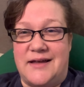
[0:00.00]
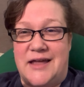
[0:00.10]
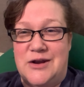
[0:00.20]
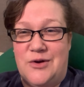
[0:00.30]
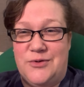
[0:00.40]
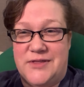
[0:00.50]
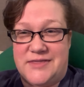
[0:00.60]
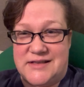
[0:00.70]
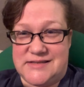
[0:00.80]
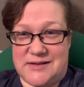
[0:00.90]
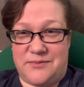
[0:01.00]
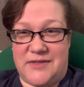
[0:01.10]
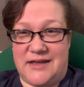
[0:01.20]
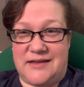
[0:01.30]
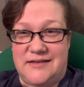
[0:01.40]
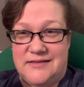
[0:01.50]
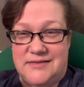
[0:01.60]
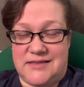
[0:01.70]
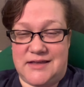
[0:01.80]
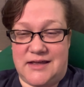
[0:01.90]
I know that that's something
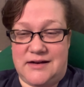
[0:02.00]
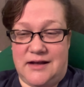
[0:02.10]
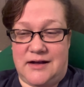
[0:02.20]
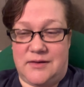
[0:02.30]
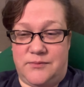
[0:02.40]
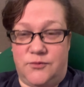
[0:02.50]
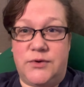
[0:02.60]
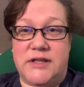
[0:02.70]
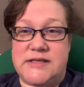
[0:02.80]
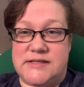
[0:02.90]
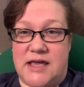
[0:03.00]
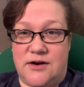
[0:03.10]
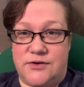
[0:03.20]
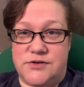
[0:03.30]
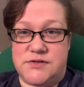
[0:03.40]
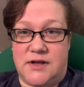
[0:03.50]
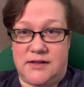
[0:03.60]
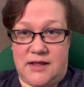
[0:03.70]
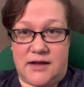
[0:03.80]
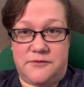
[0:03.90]
that um, really scares a
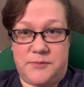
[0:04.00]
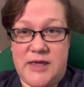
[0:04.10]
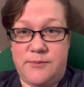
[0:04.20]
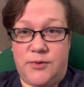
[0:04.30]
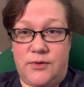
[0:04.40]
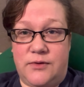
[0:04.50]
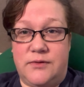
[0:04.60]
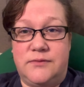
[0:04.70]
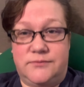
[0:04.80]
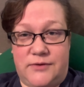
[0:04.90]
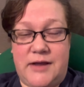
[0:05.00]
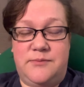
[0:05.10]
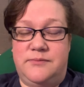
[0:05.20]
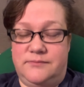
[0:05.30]
lot of people, right?